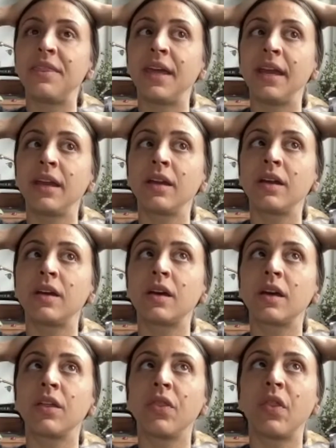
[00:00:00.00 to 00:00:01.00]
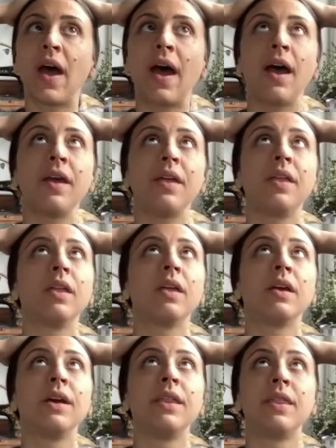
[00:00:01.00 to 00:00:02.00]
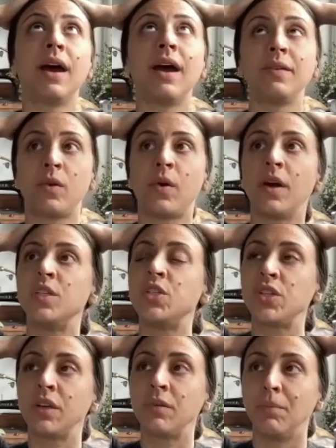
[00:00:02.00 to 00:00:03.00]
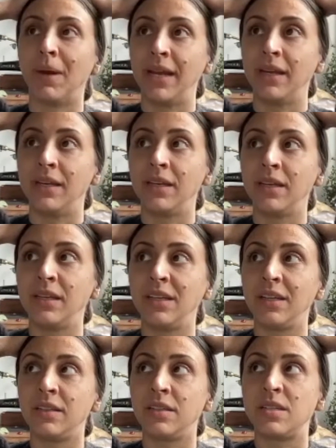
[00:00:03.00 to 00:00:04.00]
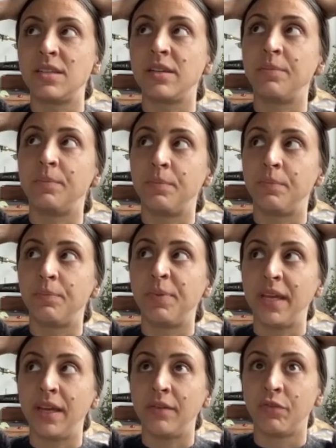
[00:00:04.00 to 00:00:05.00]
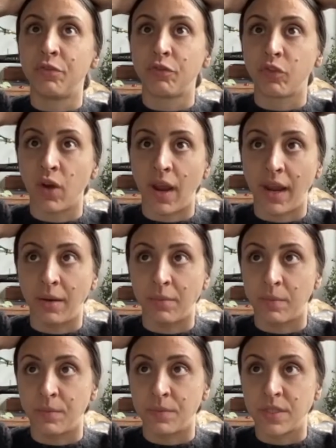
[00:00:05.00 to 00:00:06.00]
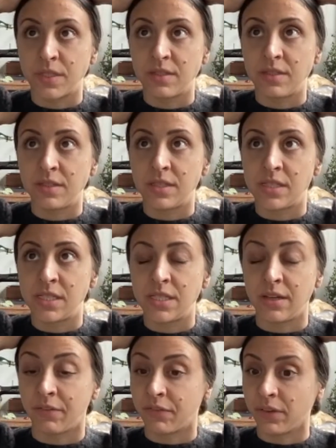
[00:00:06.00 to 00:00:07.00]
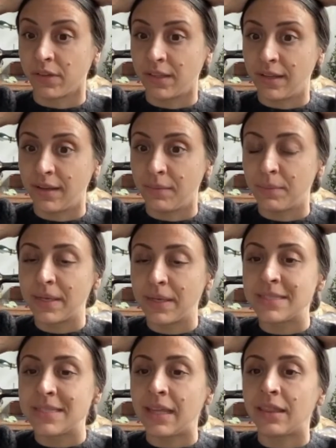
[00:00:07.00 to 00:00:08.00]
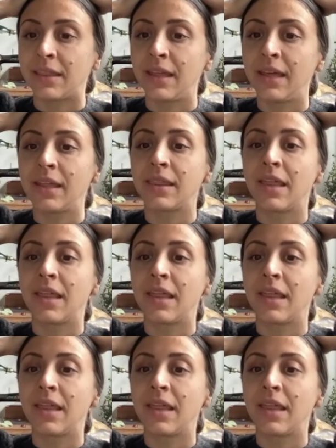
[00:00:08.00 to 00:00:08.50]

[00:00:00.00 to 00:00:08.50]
think that question might need to be framed differently, because I think